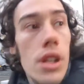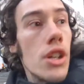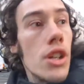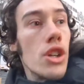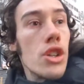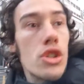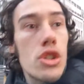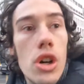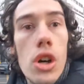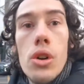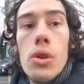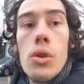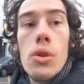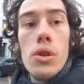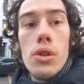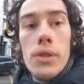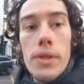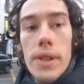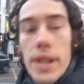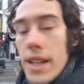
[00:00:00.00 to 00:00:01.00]
So,
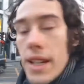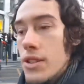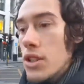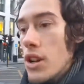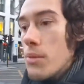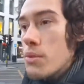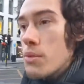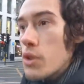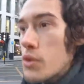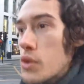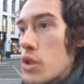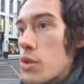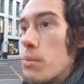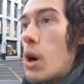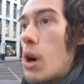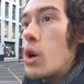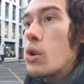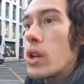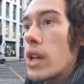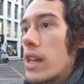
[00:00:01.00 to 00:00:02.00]
in terms of
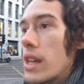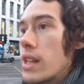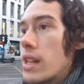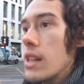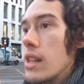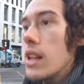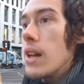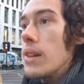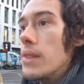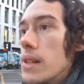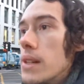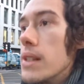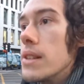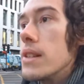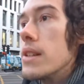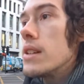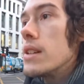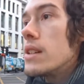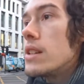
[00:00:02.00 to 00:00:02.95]
smoking in London,